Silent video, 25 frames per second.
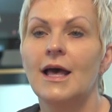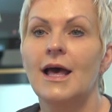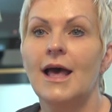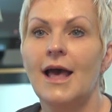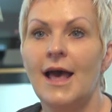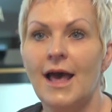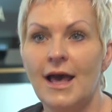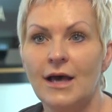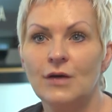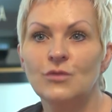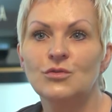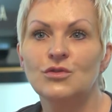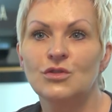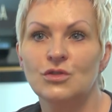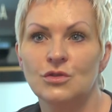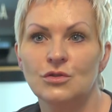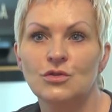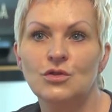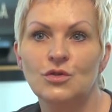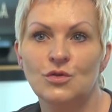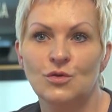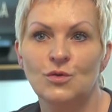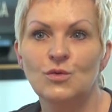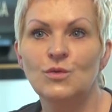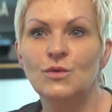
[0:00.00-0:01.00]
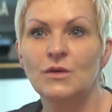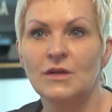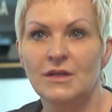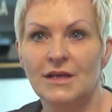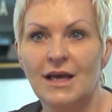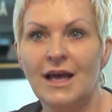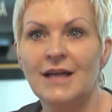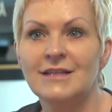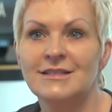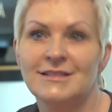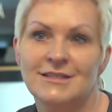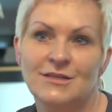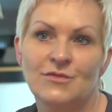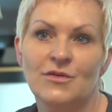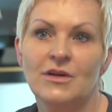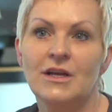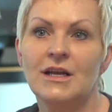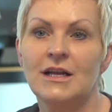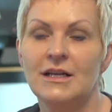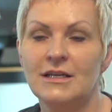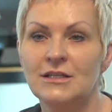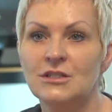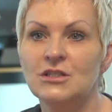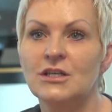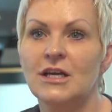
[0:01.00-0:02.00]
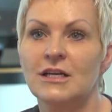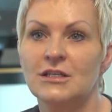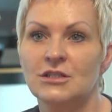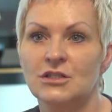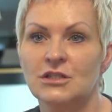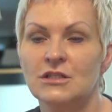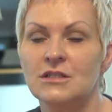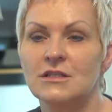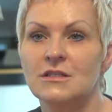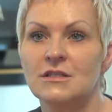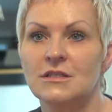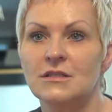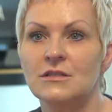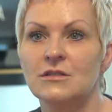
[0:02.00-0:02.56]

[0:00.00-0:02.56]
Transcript: how to do anti-wrinkle injections